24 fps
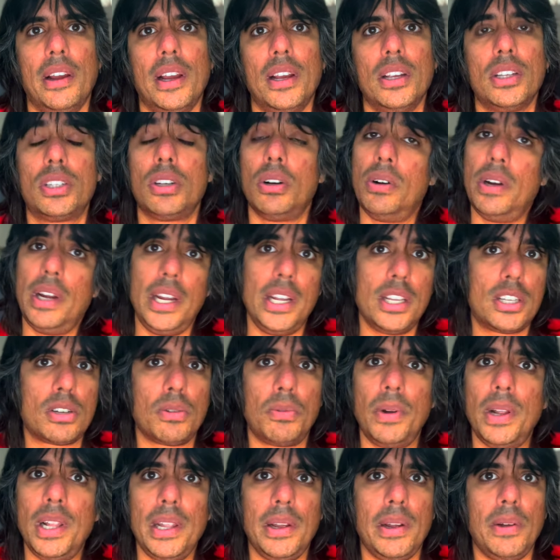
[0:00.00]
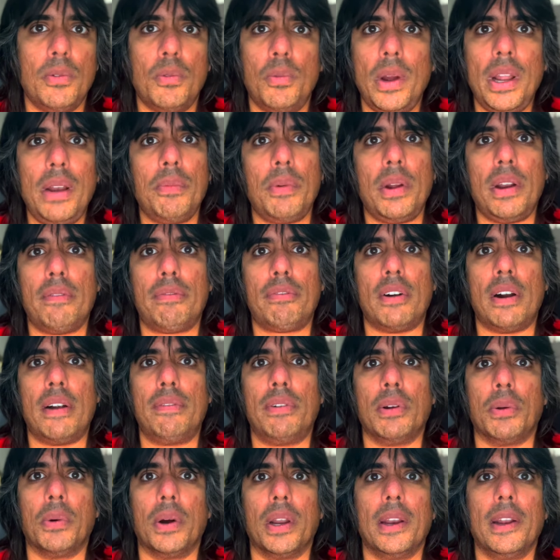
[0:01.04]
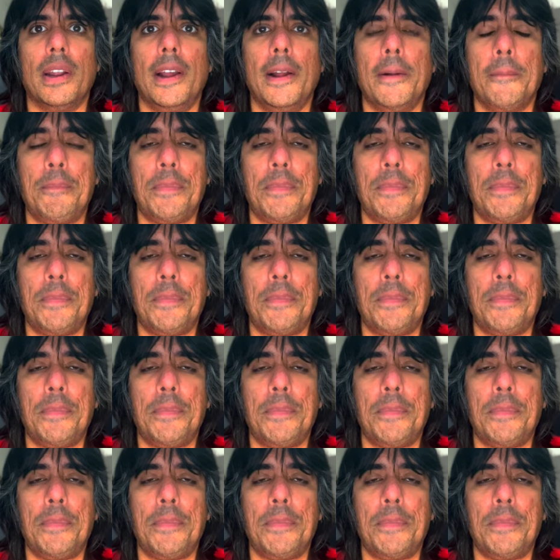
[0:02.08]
So it's a really win-win for everyone.